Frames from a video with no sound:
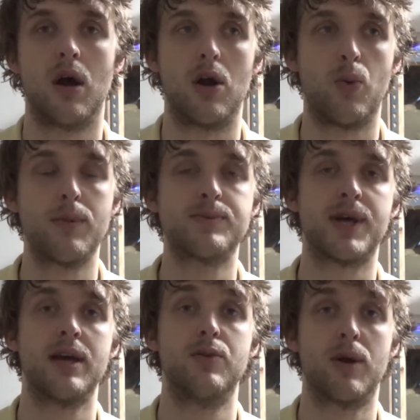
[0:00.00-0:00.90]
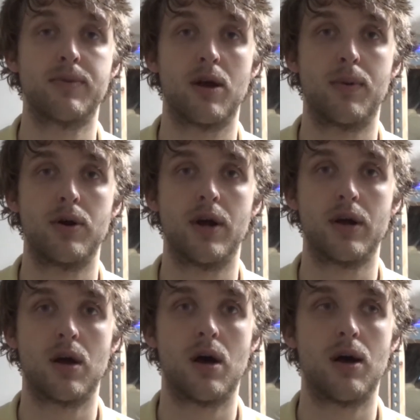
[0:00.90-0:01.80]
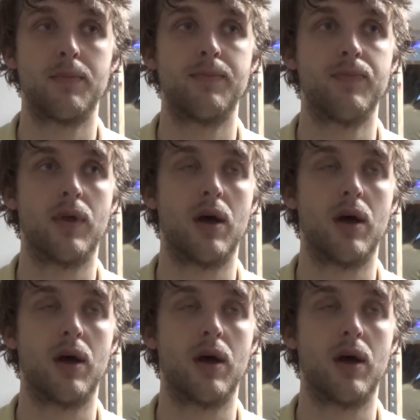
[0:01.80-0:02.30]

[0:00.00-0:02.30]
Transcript: our website, the reptile barn dot com.